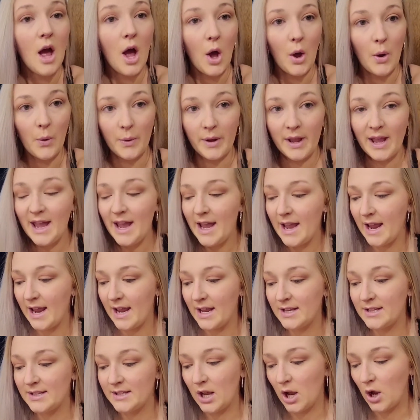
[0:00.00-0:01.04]
Okay,
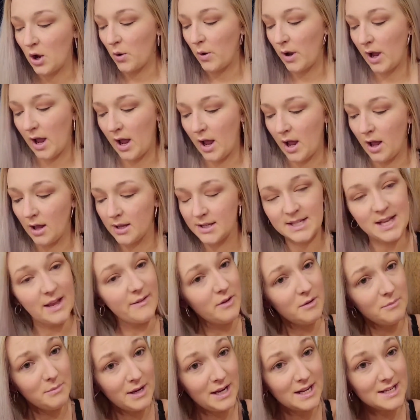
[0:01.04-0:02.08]
so 7
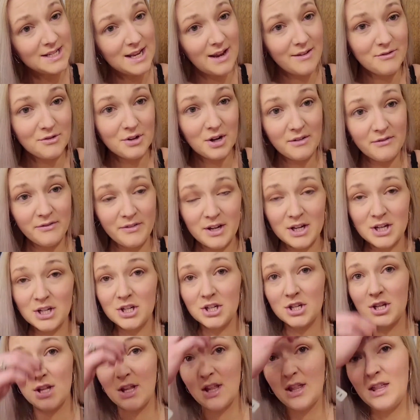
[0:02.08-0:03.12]
minutes after I finished